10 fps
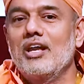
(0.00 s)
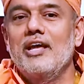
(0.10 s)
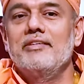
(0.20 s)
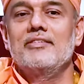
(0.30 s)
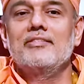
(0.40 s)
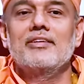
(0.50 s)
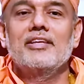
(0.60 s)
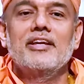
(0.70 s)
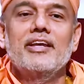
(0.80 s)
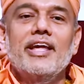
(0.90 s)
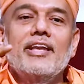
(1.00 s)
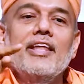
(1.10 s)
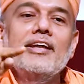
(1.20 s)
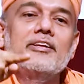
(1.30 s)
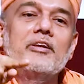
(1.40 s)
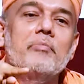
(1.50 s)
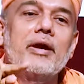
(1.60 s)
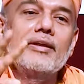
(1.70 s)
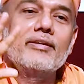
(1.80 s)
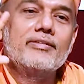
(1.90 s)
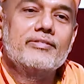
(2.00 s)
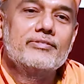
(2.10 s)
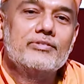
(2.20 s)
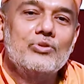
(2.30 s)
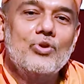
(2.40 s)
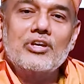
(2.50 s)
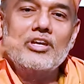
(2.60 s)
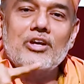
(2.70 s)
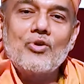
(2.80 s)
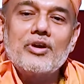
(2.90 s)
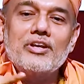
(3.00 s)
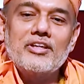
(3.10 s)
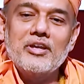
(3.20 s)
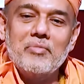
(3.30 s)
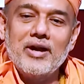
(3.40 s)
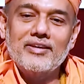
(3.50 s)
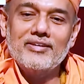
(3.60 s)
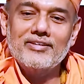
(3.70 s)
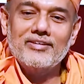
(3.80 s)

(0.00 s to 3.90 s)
arises in an enlightened mind, not in an ordinary mind.